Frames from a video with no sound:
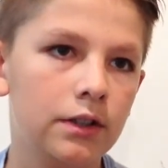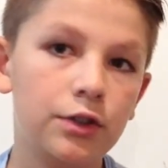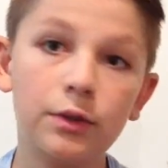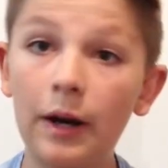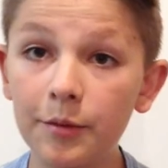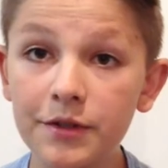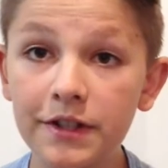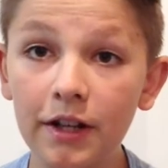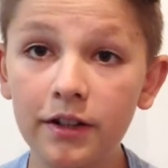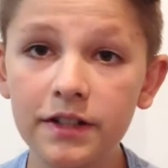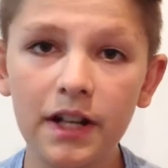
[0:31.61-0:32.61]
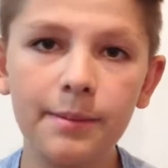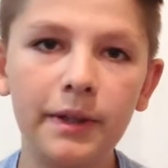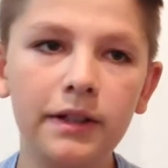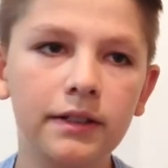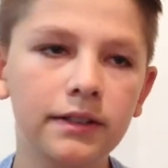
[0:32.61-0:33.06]
2 hours a day on
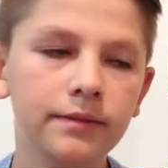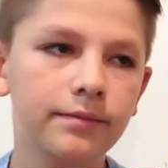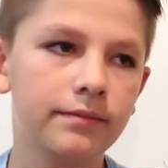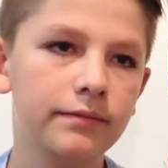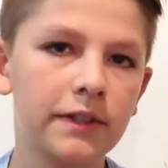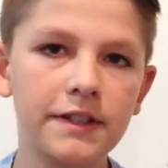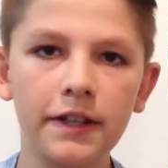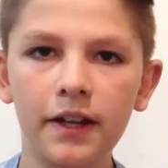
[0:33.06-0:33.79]
typing, that's